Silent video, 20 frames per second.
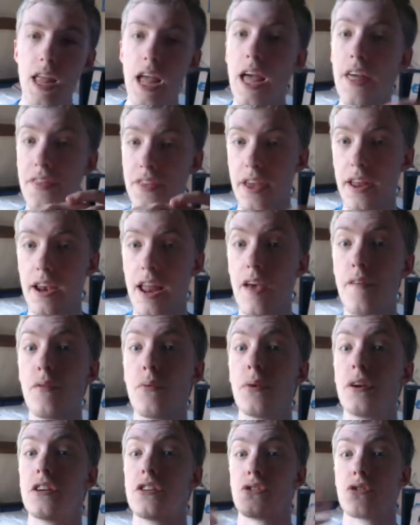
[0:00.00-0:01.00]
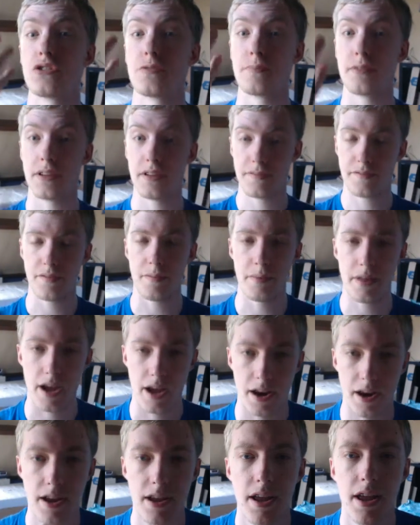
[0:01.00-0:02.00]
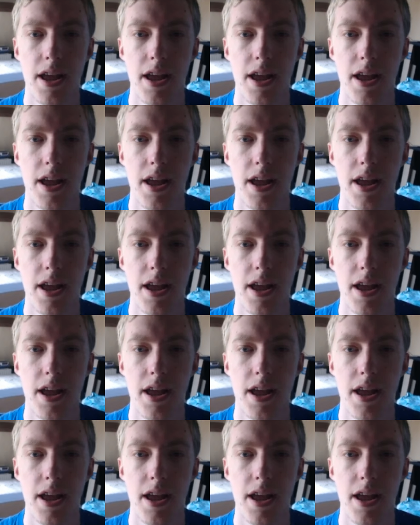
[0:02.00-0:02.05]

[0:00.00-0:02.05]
And then have a winner chosen from that.